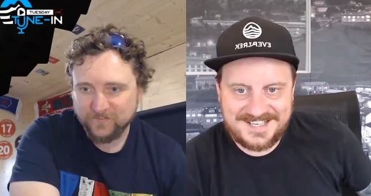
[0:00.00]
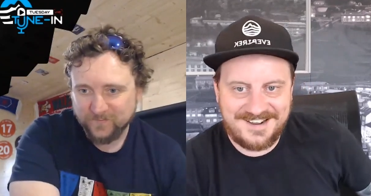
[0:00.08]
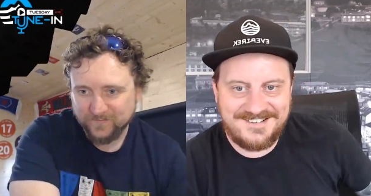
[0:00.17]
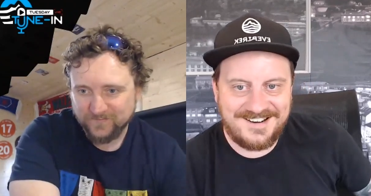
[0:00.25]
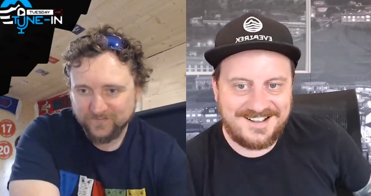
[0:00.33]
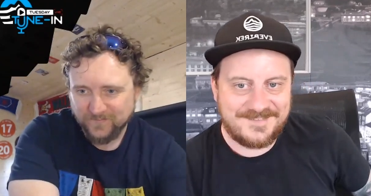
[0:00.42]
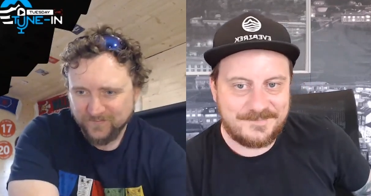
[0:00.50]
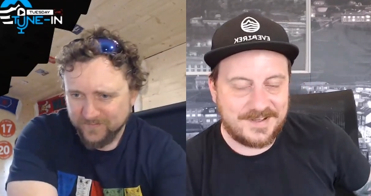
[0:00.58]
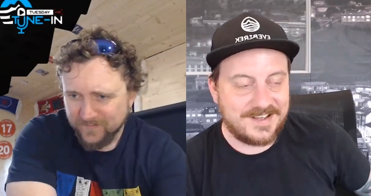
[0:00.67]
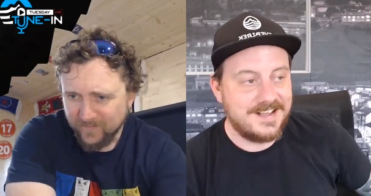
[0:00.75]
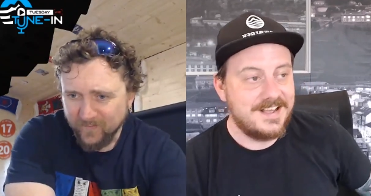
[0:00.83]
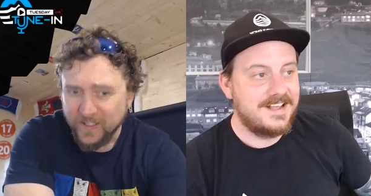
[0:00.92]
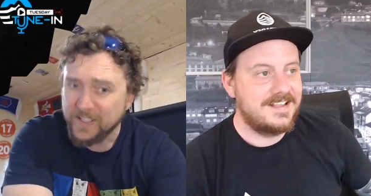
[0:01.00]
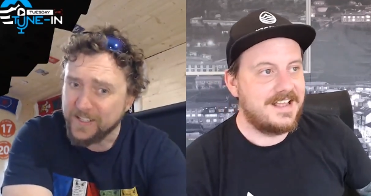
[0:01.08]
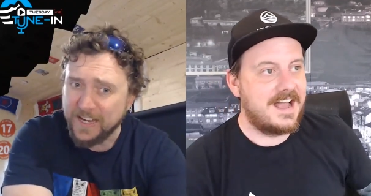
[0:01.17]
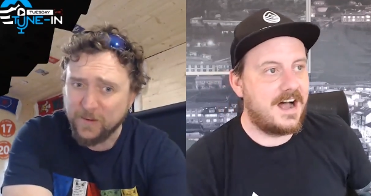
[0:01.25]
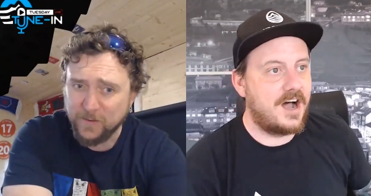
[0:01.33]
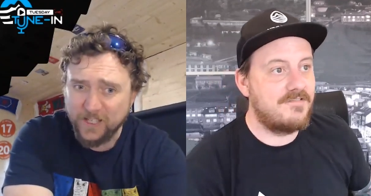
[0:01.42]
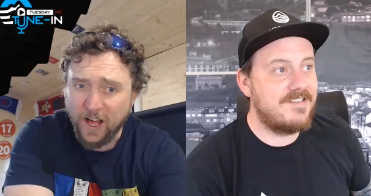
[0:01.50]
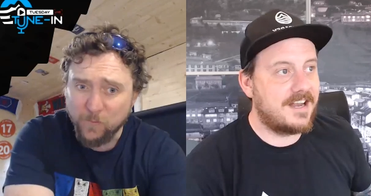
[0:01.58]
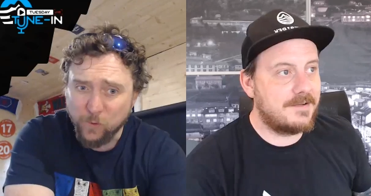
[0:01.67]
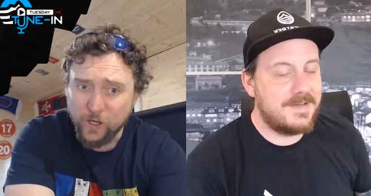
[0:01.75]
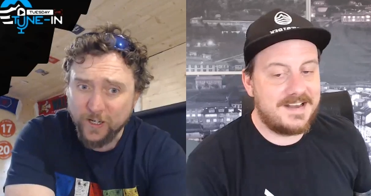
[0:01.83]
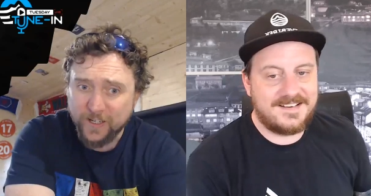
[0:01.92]
Speaker 1: so like, but yeah, yeah, it's
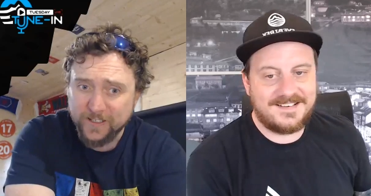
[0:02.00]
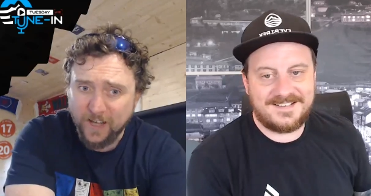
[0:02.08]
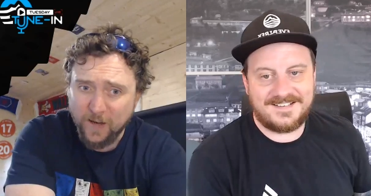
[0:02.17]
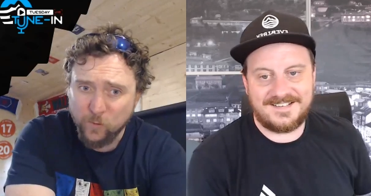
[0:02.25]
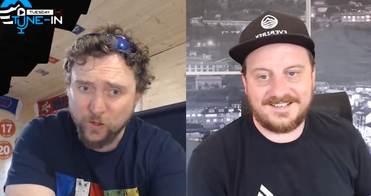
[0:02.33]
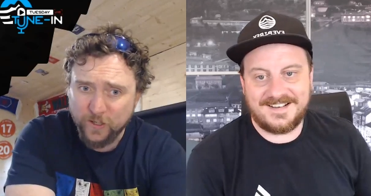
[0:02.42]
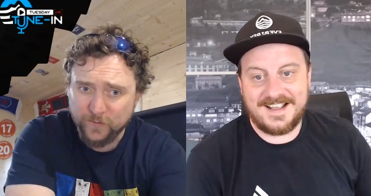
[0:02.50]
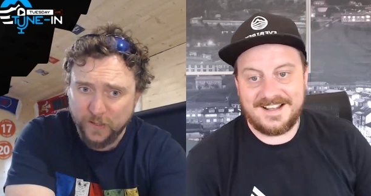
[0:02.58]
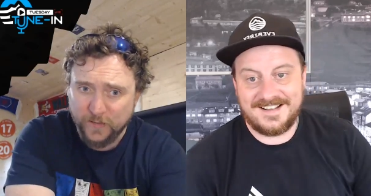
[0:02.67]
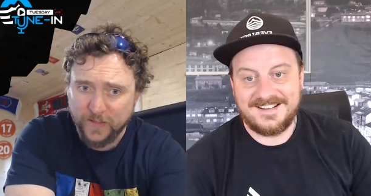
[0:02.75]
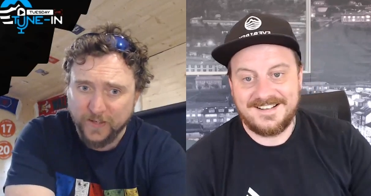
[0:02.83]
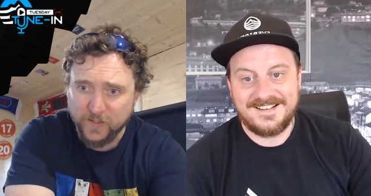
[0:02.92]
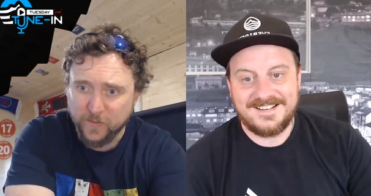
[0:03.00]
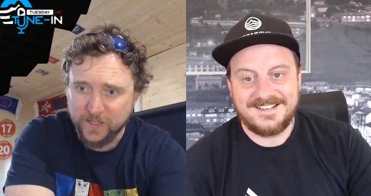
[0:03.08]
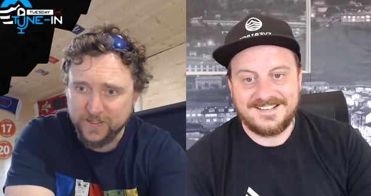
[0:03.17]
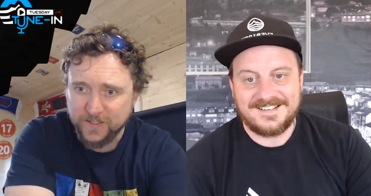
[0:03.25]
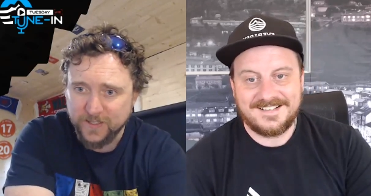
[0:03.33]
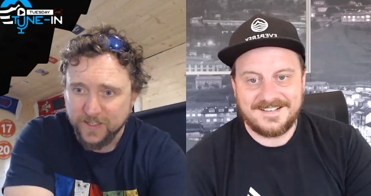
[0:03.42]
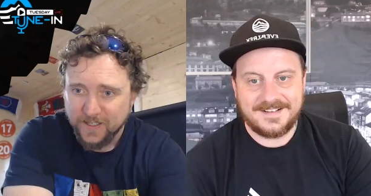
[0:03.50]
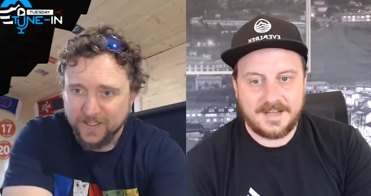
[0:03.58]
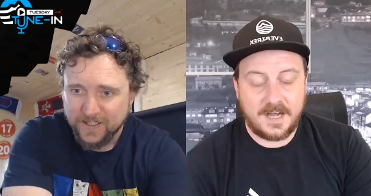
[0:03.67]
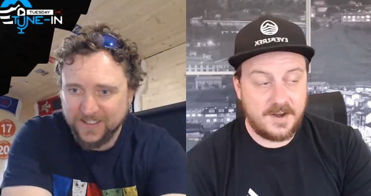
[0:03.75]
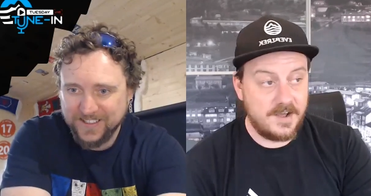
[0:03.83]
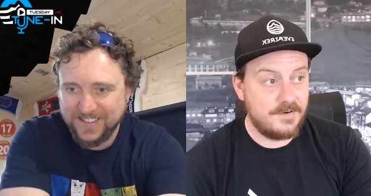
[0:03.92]
hard
Speaker 2: work. Hard work at five thousand meters.
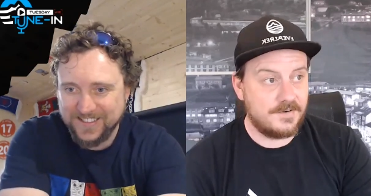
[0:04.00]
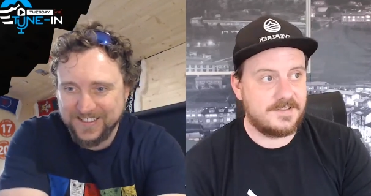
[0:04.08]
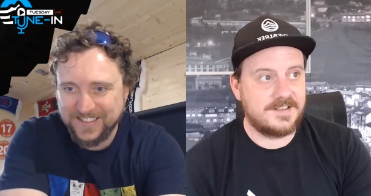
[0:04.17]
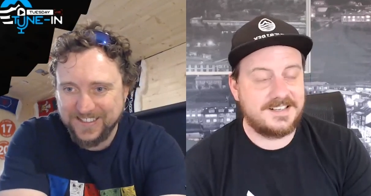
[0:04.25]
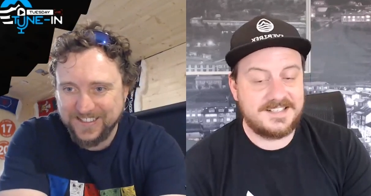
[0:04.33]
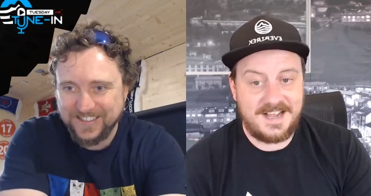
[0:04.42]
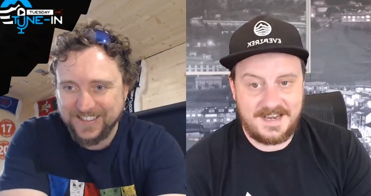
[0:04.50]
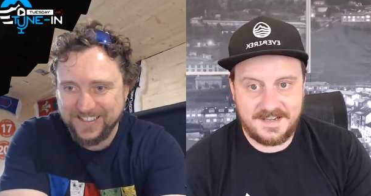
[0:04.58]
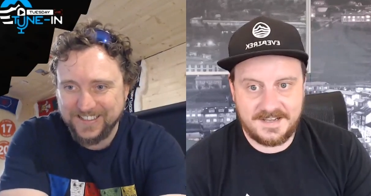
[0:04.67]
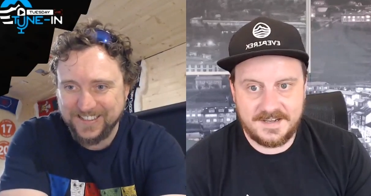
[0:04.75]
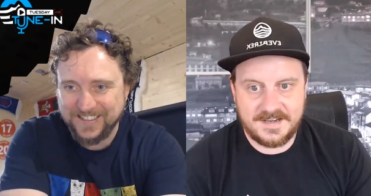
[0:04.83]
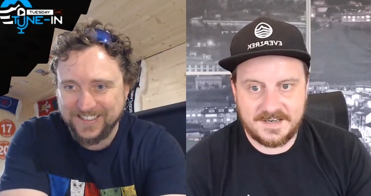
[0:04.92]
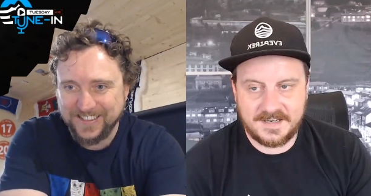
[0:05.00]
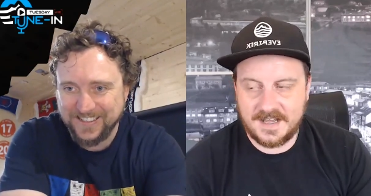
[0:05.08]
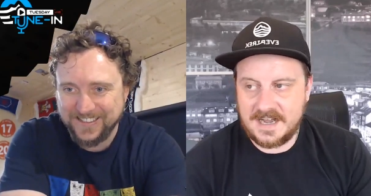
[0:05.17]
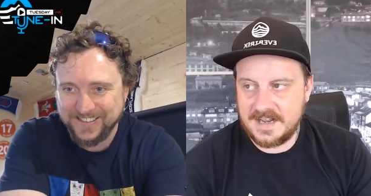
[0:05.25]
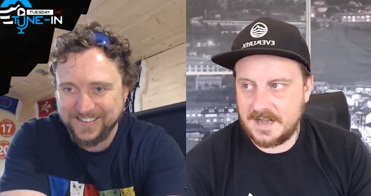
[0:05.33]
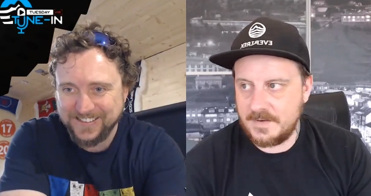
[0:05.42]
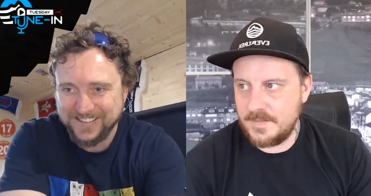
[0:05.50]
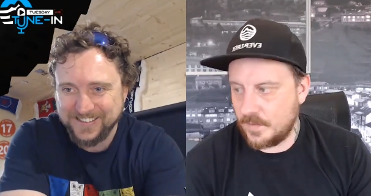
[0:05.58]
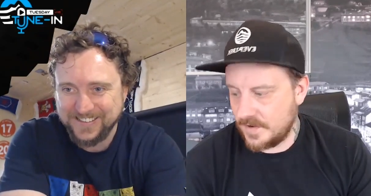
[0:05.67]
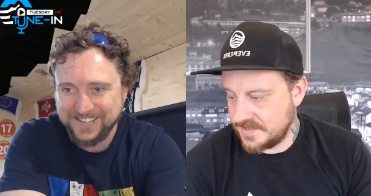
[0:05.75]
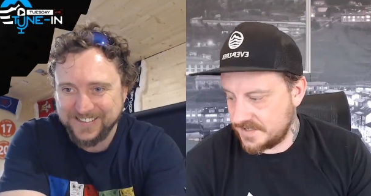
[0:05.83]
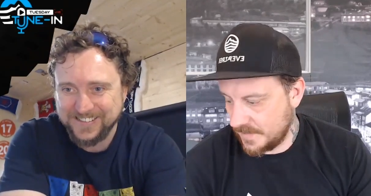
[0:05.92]
Speaker 1: I know exactly. I, I
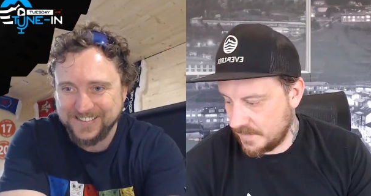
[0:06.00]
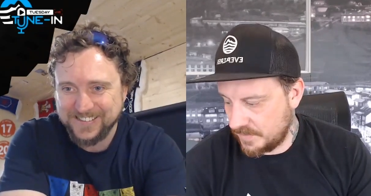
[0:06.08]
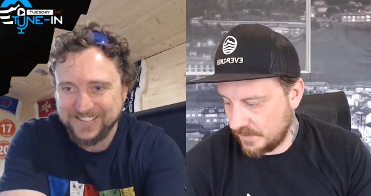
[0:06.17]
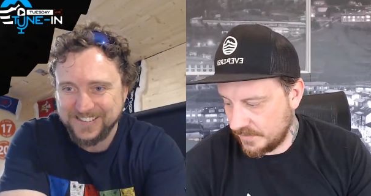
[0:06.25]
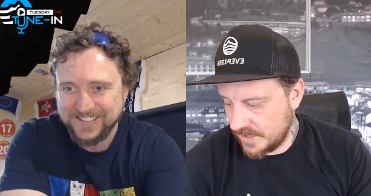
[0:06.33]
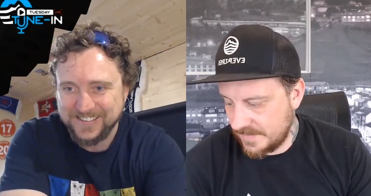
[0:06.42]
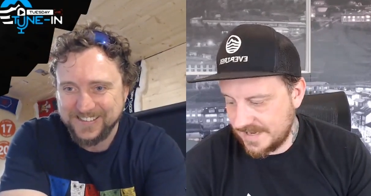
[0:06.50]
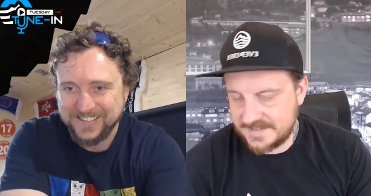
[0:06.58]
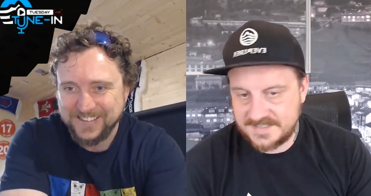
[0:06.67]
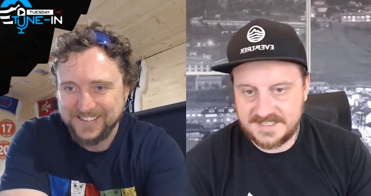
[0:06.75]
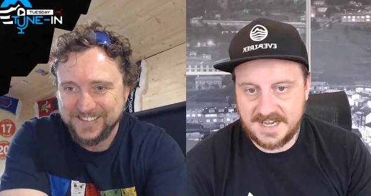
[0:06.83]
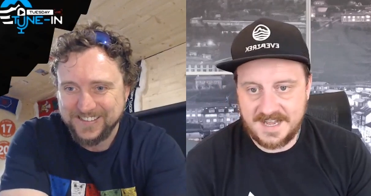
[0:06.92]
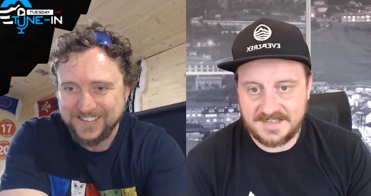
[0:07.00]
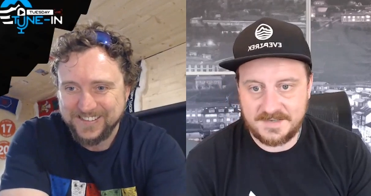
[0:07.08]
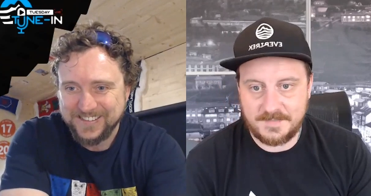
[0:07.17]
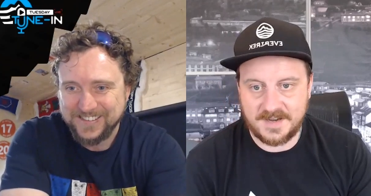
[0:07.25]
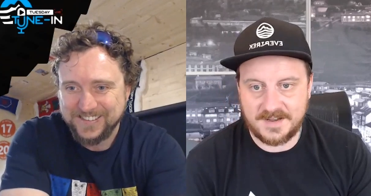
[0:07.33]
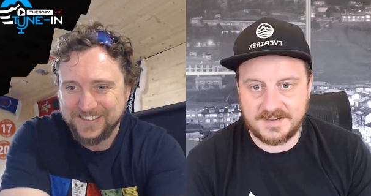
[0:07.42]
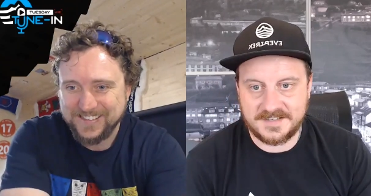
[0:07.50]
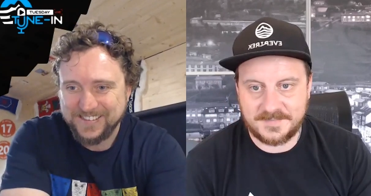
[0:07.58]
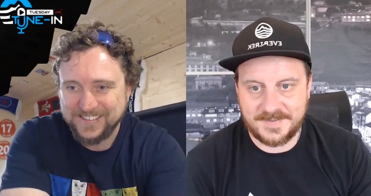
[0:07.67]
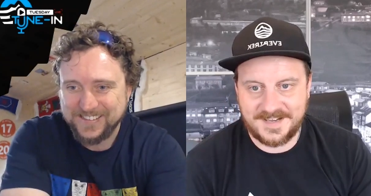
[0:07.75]
remember one time I blew it up. I had stars in my eyes